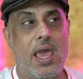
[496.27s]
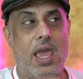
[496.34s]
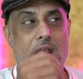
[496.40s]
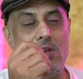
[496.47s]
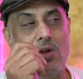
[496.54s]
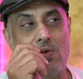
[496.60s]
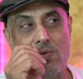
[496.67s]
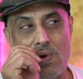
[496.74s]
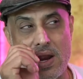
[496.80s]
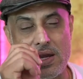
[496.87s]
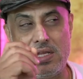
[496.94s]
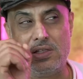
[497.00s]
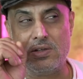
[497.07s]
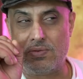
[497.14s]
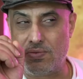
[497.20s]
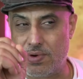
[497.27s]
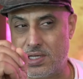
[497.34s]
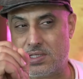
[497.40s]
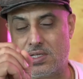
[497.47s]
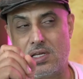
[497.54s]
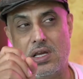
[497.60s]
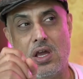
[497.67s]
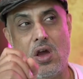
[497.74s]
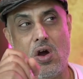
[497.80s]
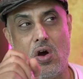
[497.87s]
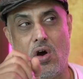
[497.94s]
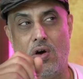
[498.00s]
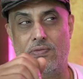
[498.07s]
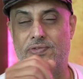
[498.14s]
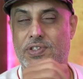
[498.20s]
and you're running the risk
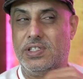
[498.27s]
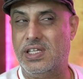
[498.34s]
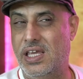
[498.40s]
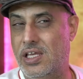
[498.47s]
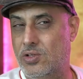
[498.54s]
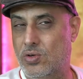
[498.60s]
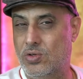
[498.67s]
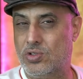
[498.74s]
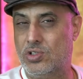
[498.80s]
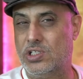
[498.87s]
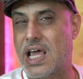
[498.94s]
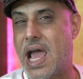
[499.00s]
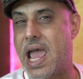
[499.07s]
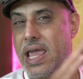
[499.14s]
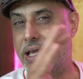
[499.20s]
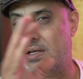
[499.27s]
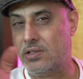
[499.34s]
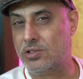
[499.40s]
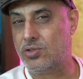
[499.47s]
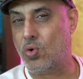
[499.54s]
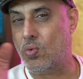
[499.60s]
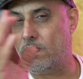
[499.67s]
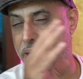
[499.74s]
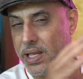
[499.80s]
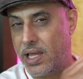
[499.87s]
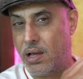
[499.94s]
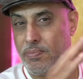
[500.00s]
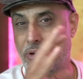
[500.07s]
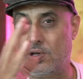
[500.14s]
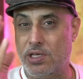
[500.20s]
of seeing those diagonals opening
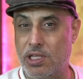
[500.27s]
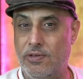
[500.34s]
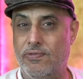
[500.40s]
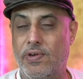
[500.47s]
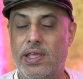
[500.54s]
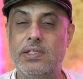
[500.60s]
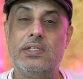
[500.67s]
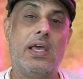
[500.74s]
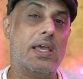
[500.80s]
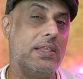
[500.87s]
up your defense,